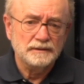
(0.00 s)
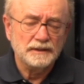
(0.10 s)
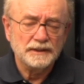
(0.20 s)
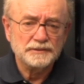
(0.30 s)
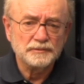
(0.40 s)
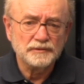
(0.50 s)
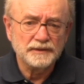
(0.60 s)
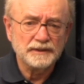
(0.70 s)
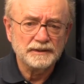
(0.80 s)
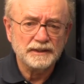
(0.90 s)
Now let's move
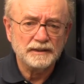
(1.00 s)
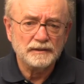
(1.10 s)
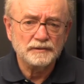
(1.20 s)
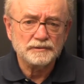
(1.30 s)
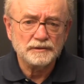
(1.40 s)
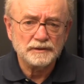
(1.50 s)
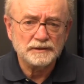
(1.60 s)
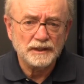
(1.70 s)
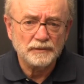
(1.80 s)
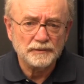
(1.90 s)
in and take a close look at
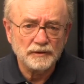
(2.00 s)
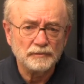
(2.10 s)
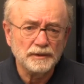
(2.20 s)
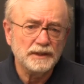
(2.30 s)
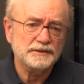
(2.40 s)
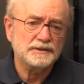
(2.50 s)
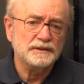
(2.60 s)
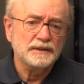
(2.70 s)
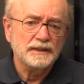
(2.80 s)
Tyumen Oblast.